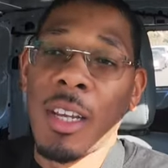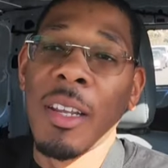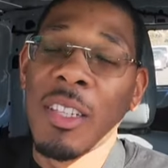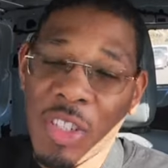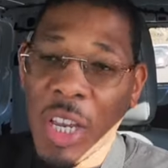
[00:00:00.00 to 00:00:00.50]
I
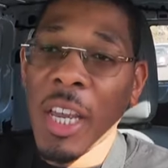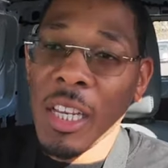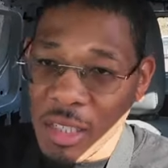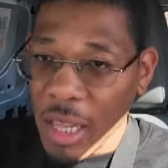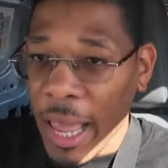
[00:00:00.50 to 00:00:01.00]
need to
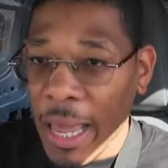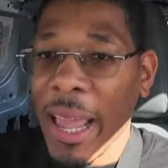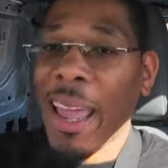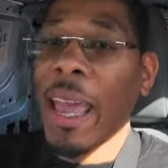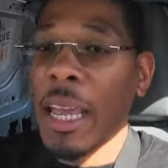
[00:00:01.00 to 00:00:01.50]
change that
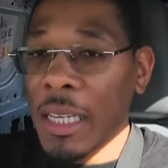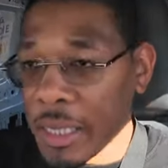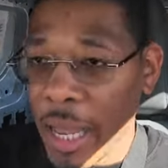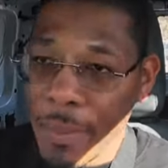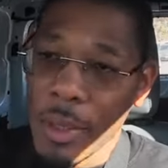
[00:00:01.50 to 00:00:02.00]

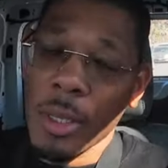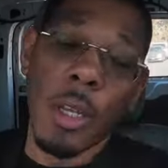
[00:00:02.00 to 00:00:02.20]
ASAP.